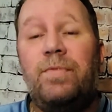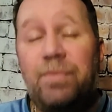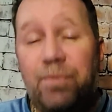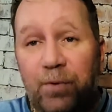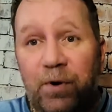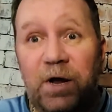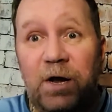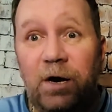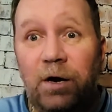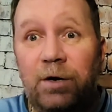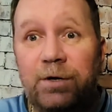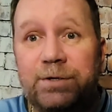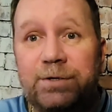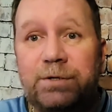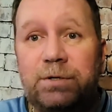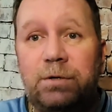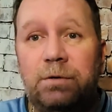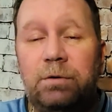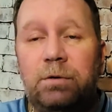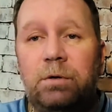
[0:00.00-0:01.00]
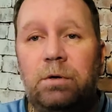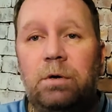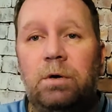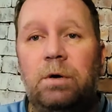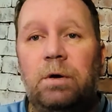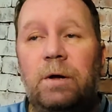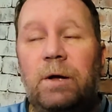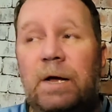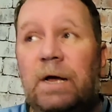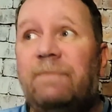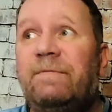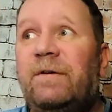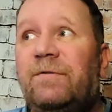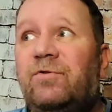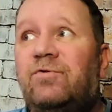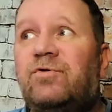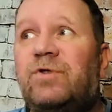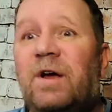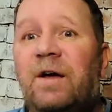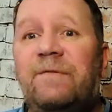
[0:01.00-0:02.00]
3 years! And we have
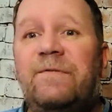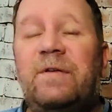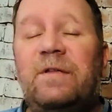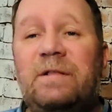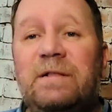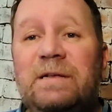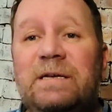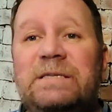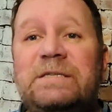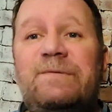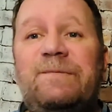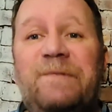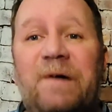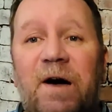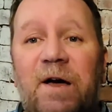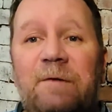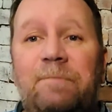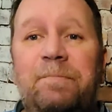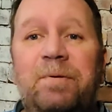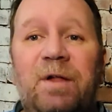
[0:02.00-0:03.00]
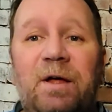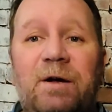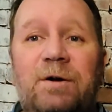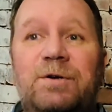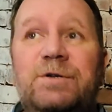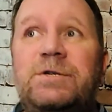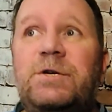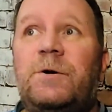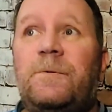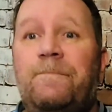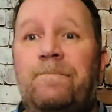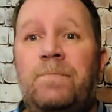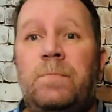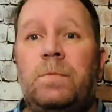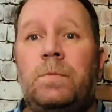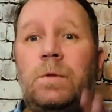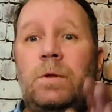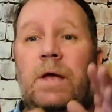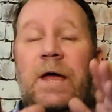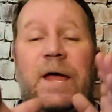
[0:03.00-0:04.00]
to draft at least 5 players.
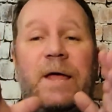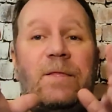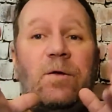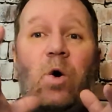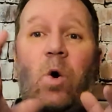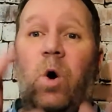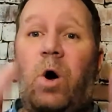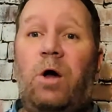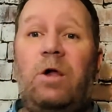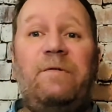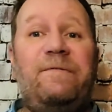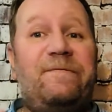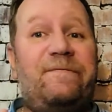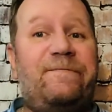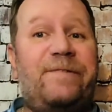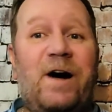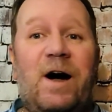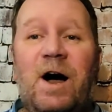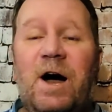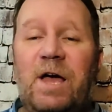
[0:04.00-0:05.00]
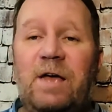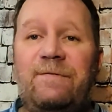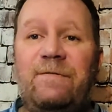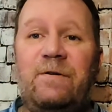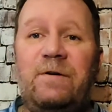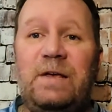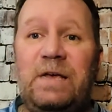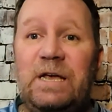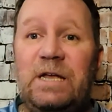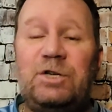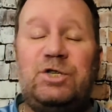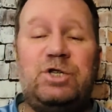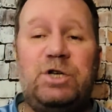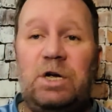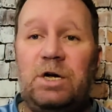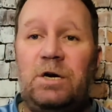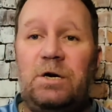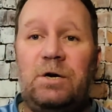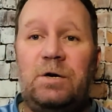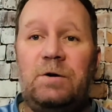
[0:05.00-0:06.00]
And all 5 each
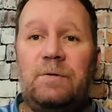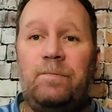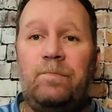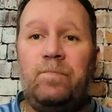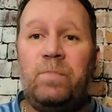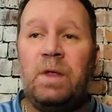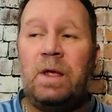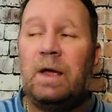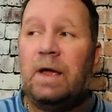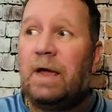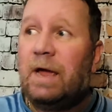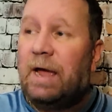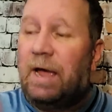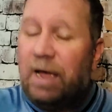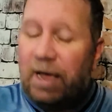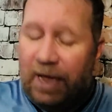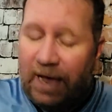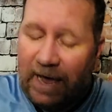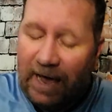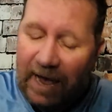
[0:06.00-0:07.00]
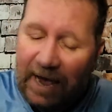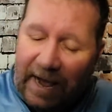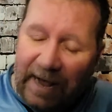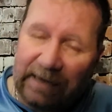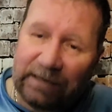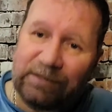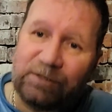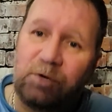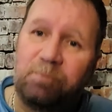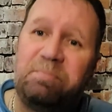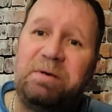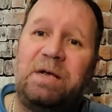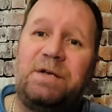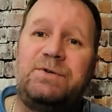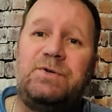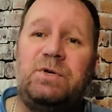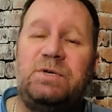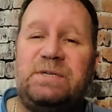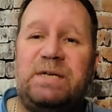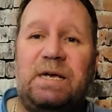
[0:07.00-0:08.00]
year has to be a
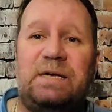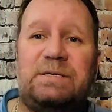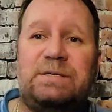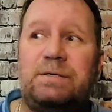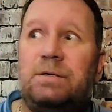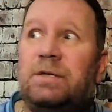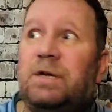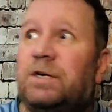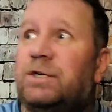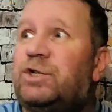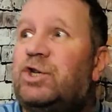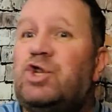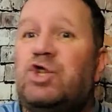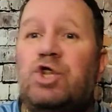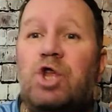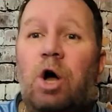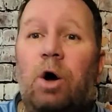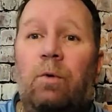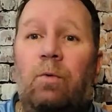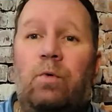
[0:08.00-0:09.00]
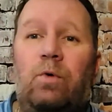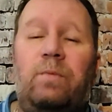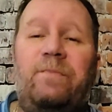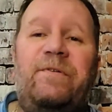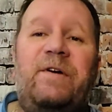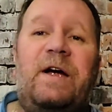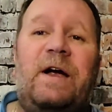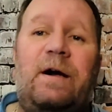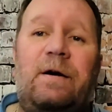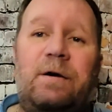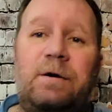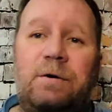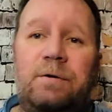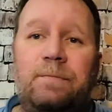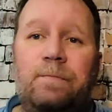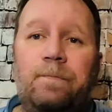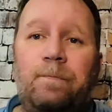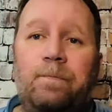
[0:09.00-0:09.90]
success. There's no room for error.